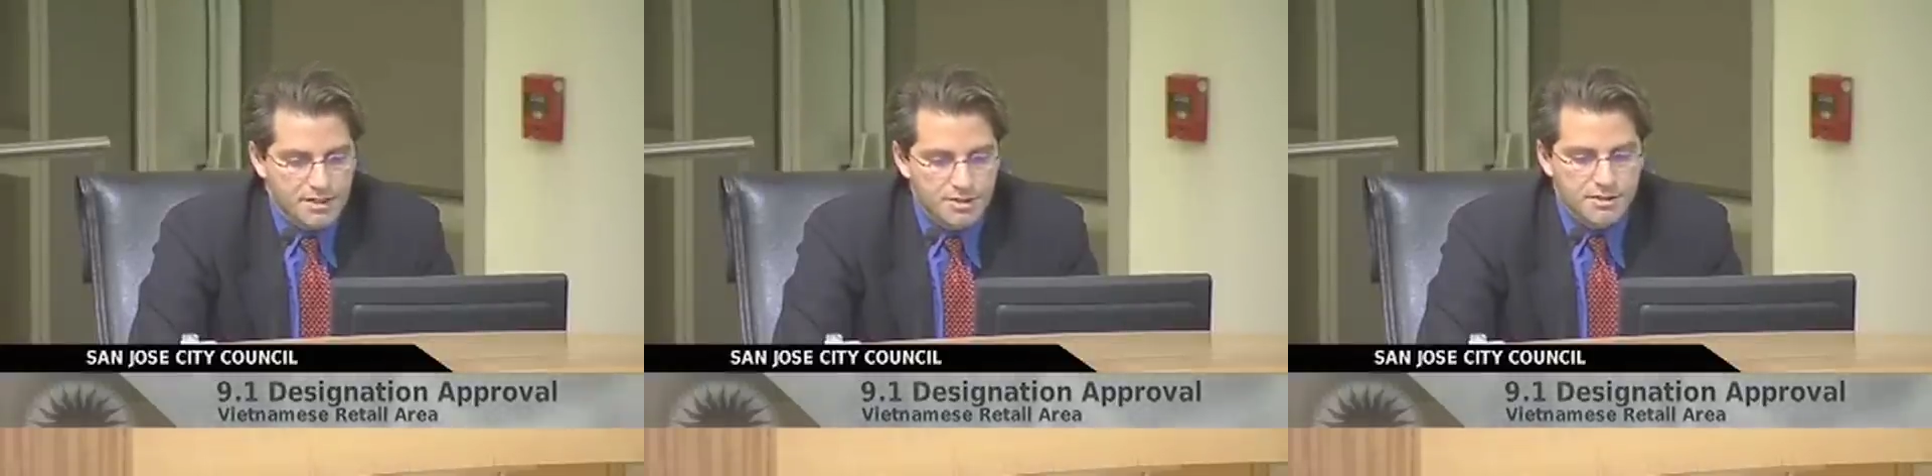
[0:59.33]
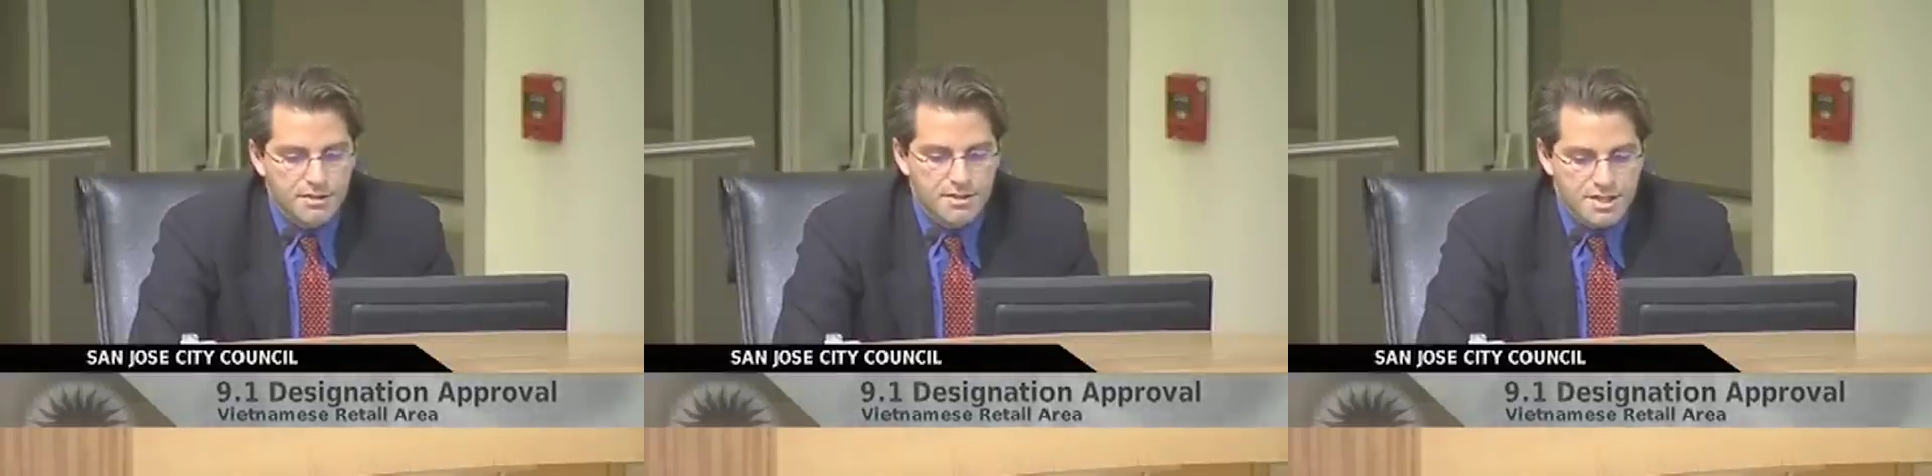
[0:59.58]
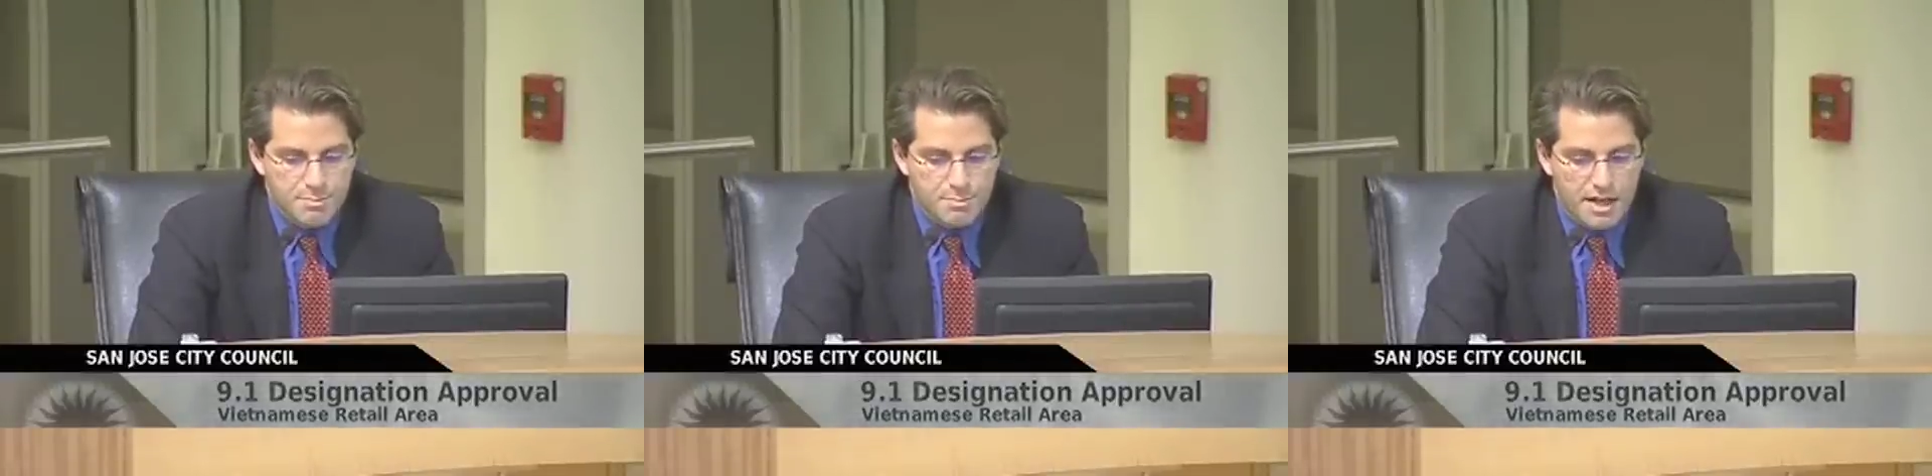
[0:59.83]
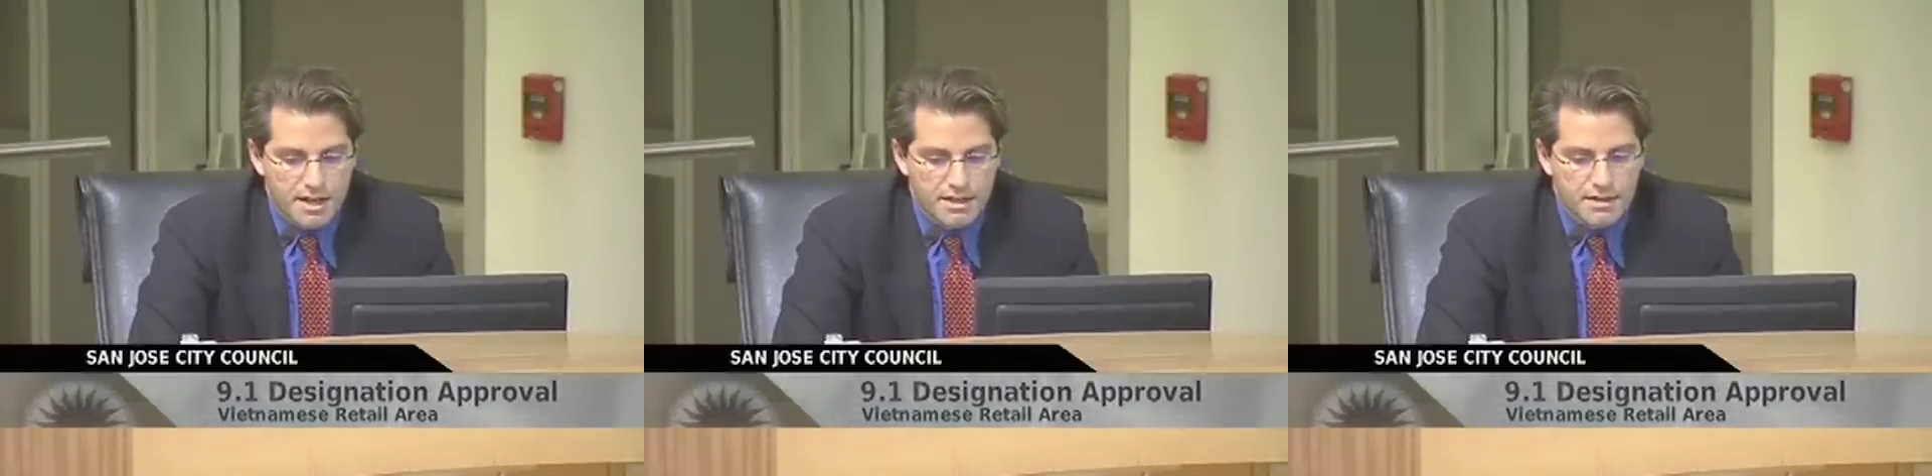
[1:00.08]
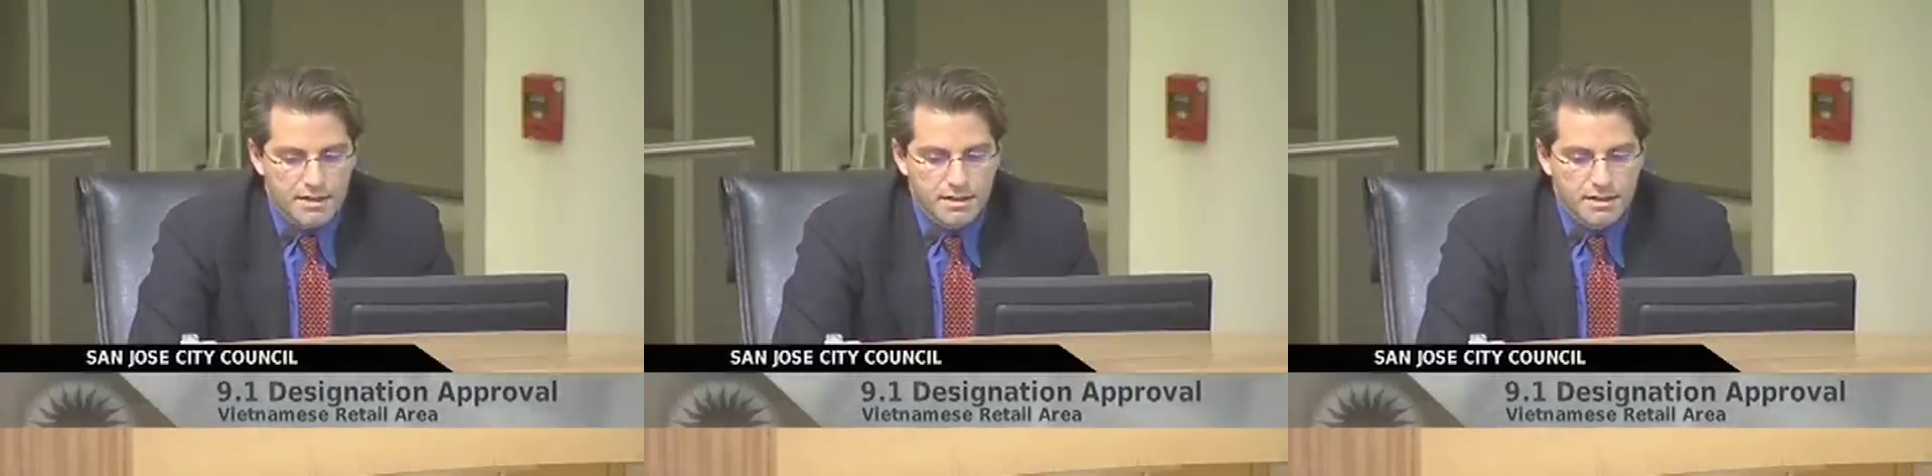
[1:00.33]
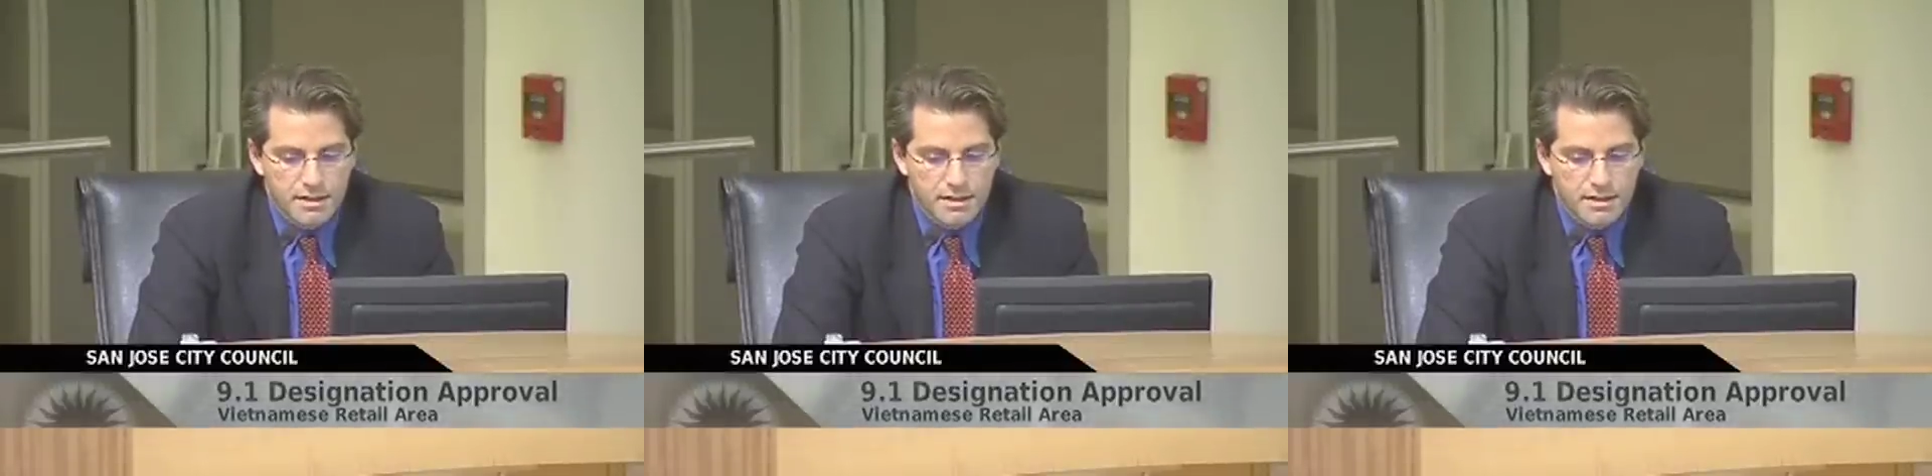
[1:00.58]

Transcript: but I couldn't spend